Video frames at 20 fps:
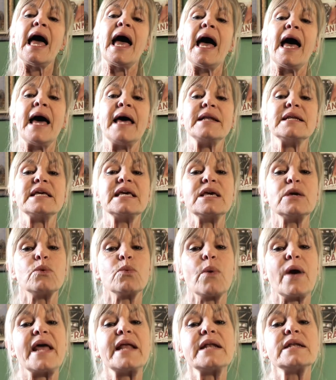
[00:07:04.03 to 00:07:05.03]
and he
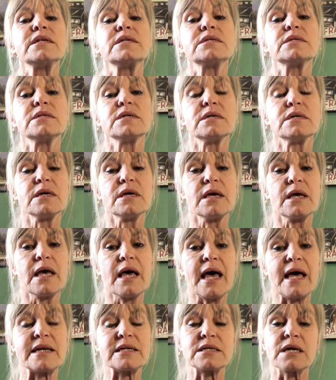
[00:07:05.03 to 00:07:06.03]
went
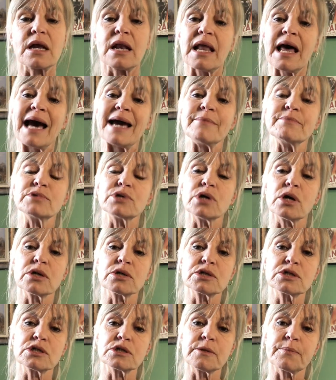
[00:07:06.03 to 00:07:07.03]
and climbed
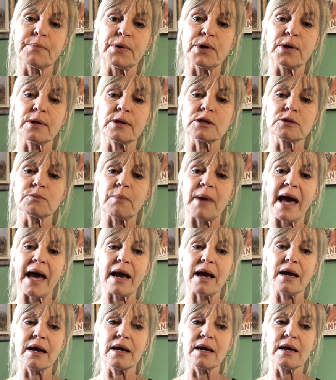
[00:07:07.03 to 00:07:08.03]
onto the bird's
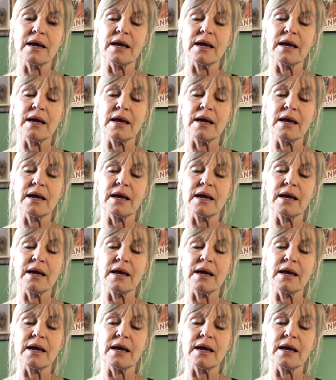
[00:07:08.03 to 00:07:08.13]
back.